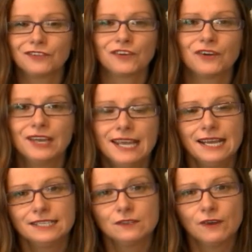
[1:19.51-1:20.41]
So
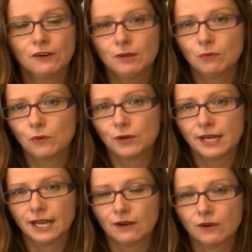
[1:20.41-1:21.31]
it's a very
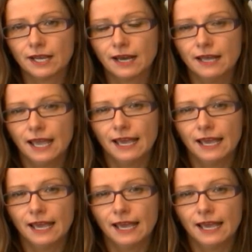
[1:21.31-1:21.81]
important area,